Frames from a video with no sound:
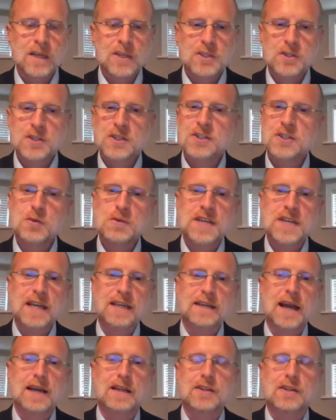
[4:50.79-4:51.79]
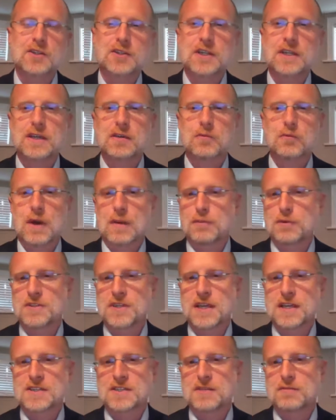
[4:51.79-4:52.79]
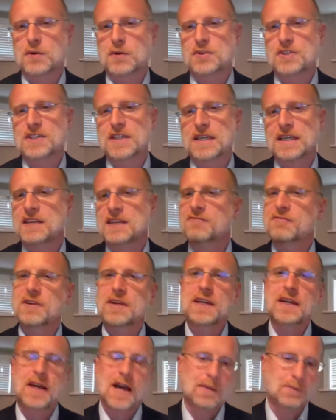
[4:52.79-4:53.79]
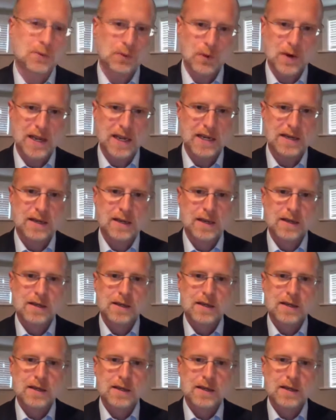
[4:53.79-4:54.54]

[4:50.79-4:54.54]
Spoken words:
So this new technology represents the most significant upgrade